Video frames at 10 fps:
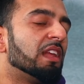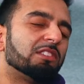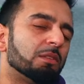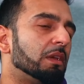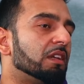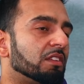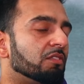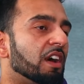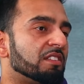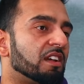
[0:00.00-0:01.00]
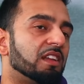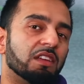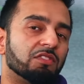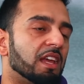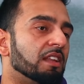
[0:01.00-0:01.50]
that's the biggest advice I can
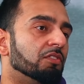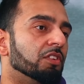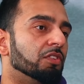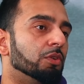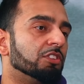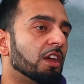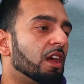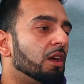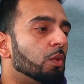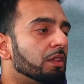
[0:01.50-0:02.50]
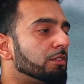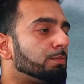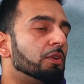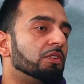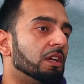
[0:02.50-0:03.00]
give to any of your viewers, whether it's
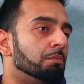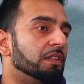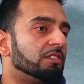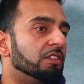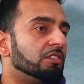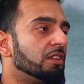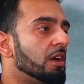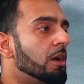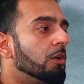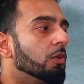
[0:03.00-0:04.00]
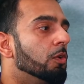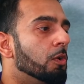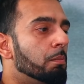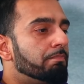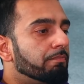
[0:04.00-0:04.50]
building a business
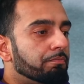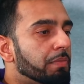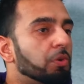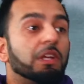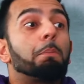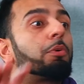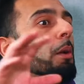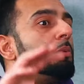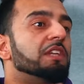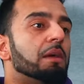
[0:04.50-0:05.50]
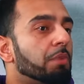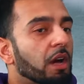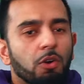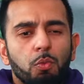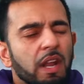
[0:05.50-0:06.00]
or building a property
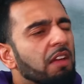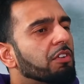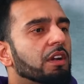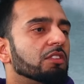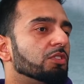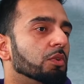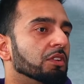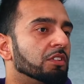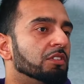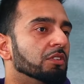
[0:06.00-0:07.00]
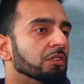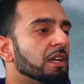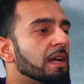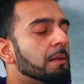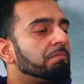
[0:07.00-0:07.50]
empire or whatever it is you want to do.
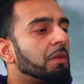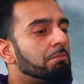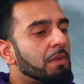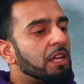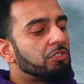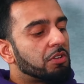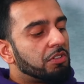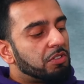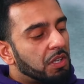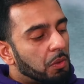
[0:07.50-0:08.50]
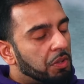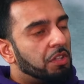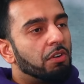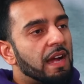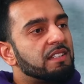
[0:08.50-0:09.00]
Make sure you're doing it with
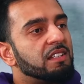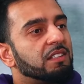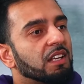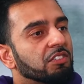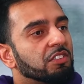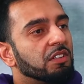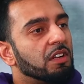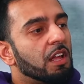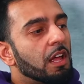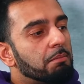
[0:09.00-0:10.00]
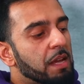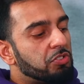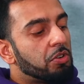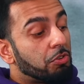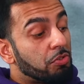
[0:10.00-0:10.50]
the right intention. Make
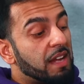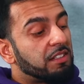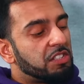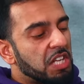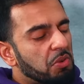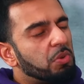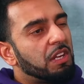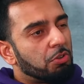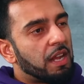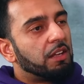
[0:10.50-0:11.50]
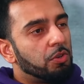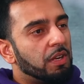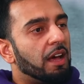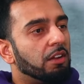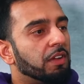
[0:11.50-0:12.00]
sure you're trying to genuinely create
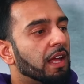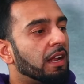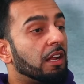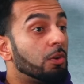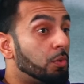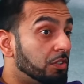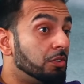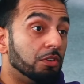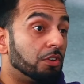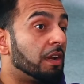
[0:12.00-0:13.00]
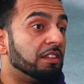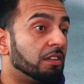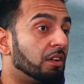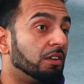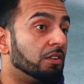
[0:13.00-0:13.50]
good out of it. And I know what you do creates
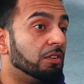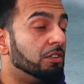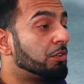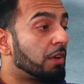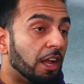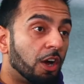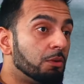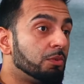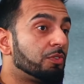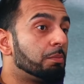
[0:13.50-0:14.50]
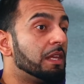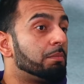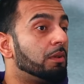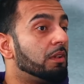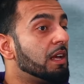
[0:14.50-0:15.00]
a lot of good. You create homes for
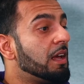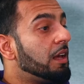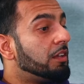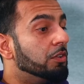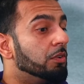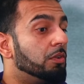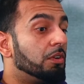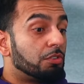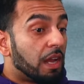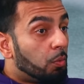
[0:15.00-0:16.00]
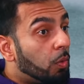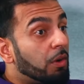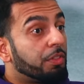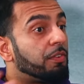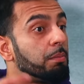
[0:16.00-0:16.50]
people, you create
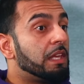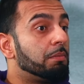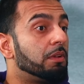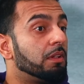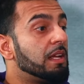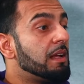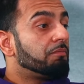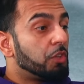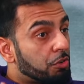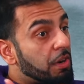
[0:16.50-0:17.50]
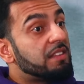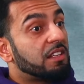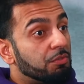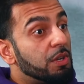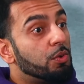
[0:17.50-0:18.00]
wealth for people. You're
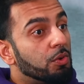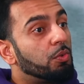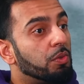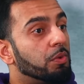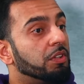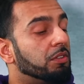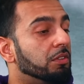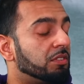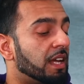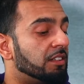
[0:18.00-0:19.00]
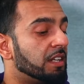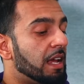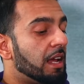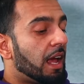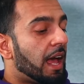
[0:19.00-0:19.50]
creating real good with what you do, Saj.
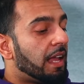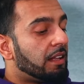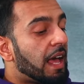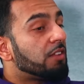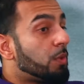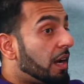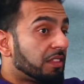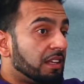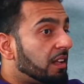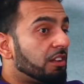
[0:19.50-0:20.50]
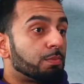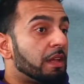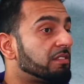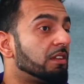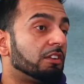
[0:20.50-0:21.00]
And that's why I think Allah's
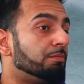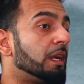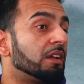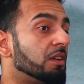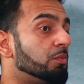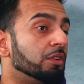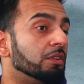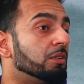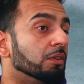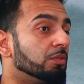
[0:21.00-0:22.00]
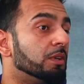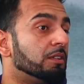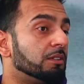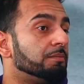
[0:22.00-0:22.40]
placed a lot of barakah in what you do as well.